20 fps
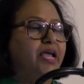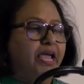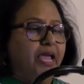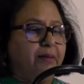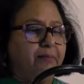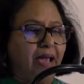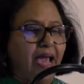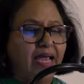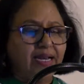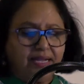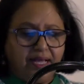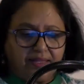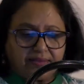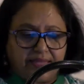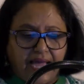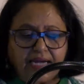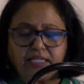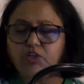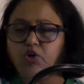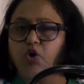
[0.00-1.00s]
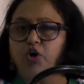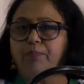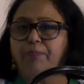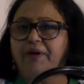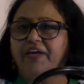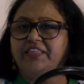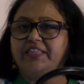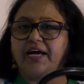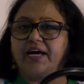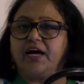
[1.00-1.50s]
Amen. That could
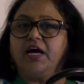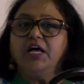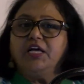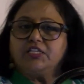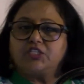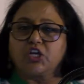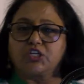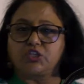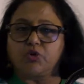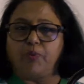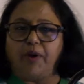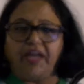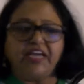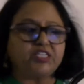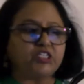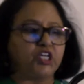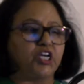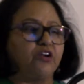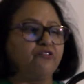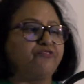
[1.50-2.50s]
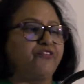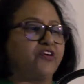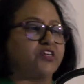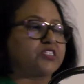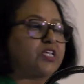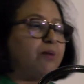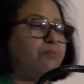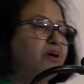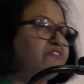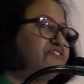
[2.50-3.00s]
be the situation for
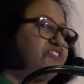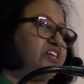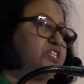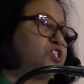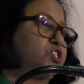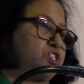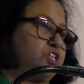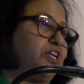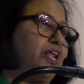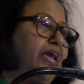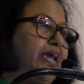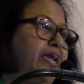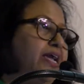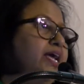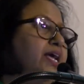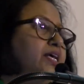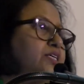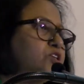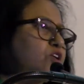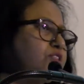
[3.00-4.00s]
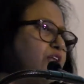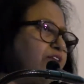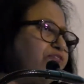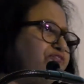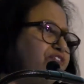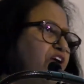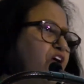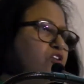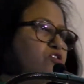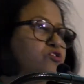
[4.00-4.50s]
some of us today. So,
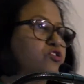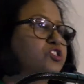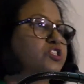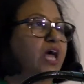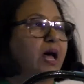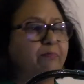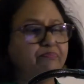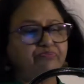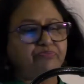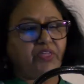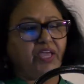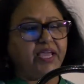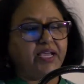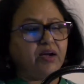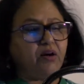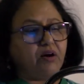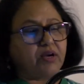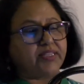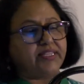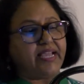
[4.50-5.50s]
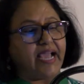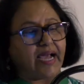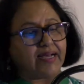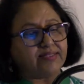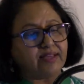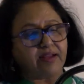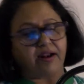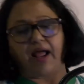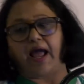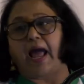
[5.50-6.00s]
therefore, something or the
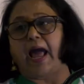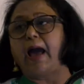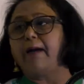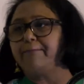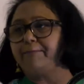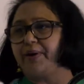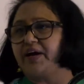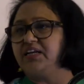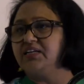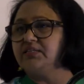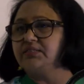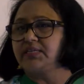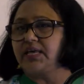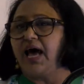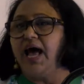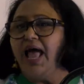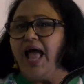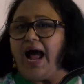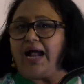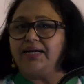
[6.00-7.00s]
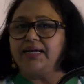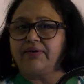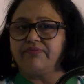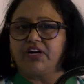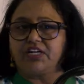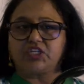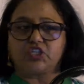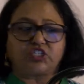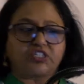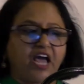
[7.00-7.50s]
other happens, and
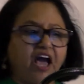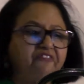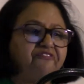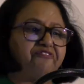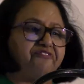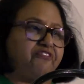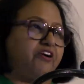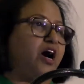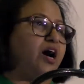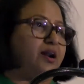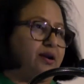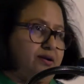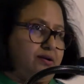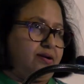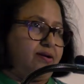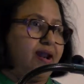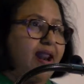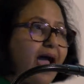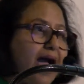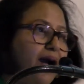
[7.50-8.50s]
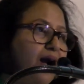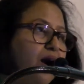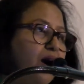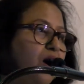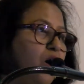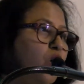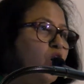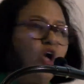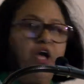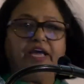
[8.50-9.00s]
our stuff are
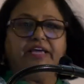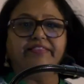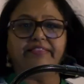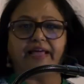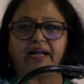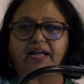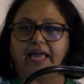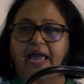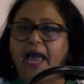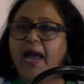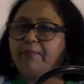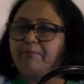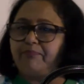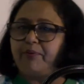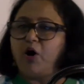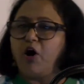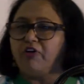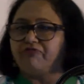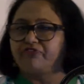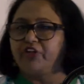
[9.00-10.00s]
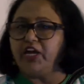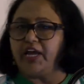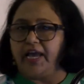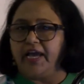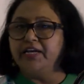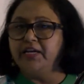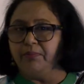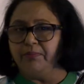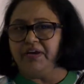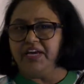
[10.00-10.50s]
now in the camp of the
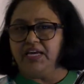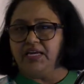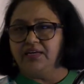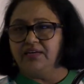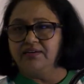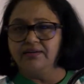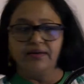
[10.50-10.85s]
enemy.